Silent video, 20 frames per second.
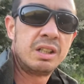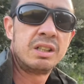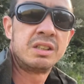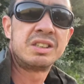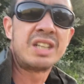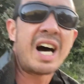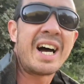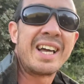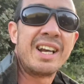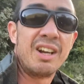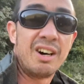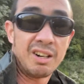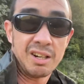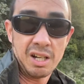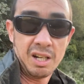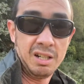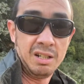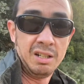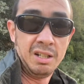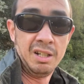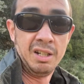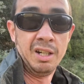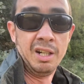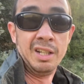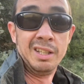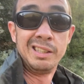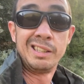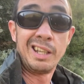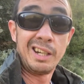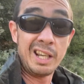dialogue.
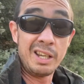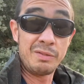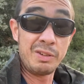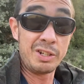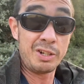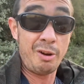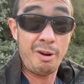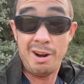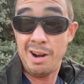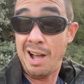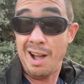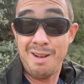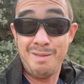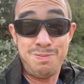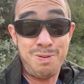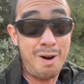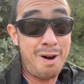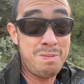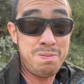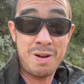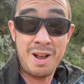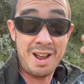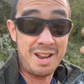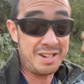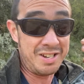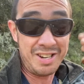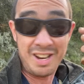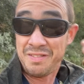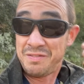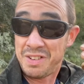You can even do it like puppets
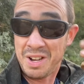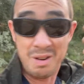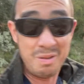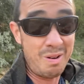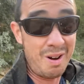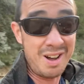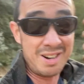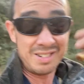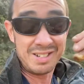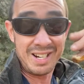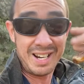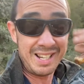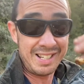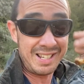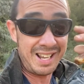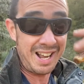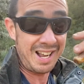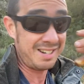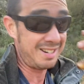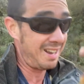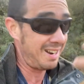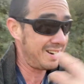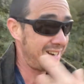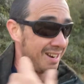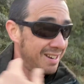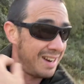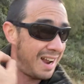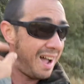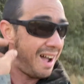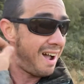if you want, this hand and then
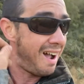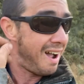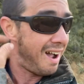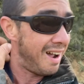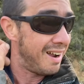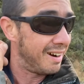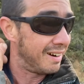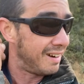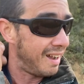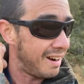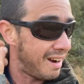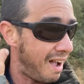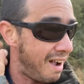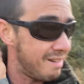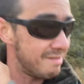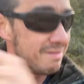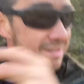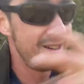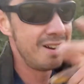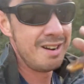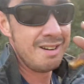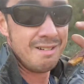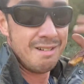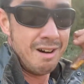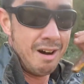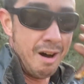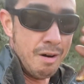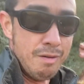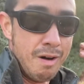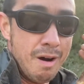that hand, hello,
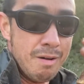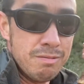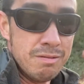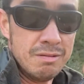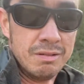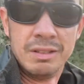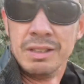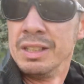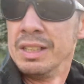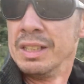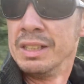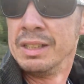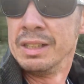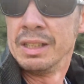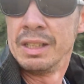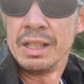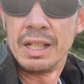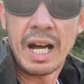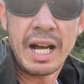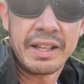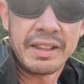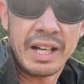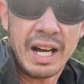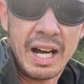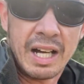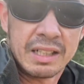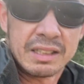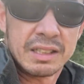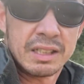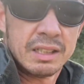oh, like
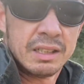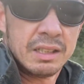that.